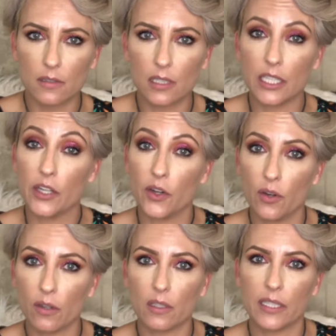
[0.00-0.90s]

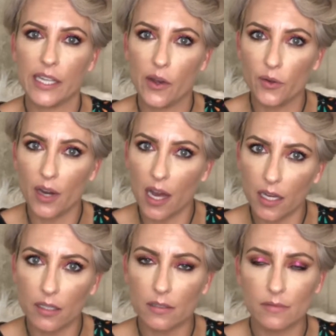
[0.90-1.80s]
Cleon,